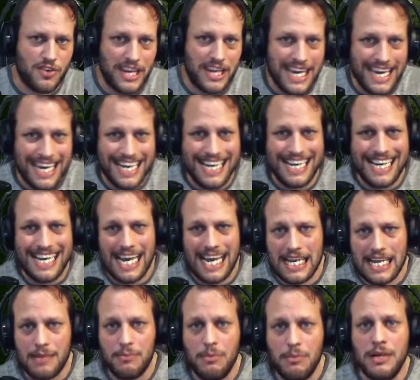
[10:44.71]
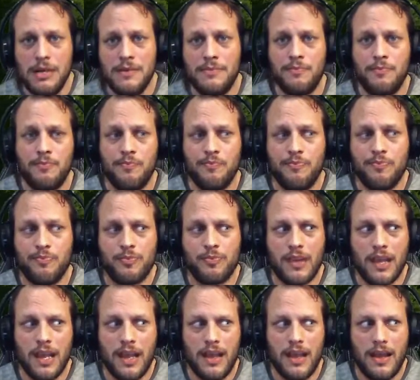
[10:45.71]
in-game,
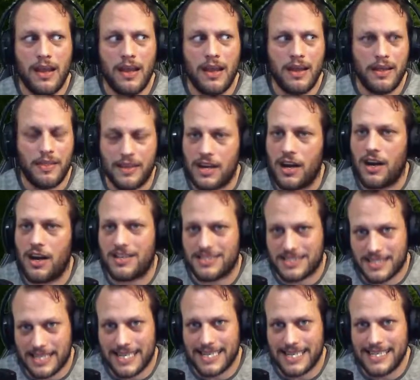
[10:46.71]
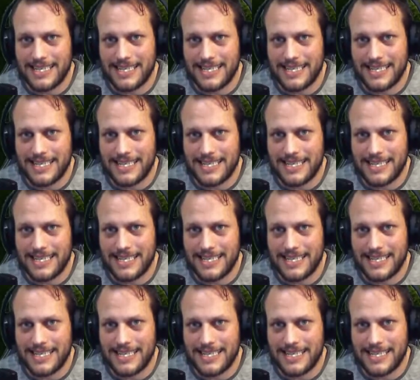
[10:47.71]
the car's there.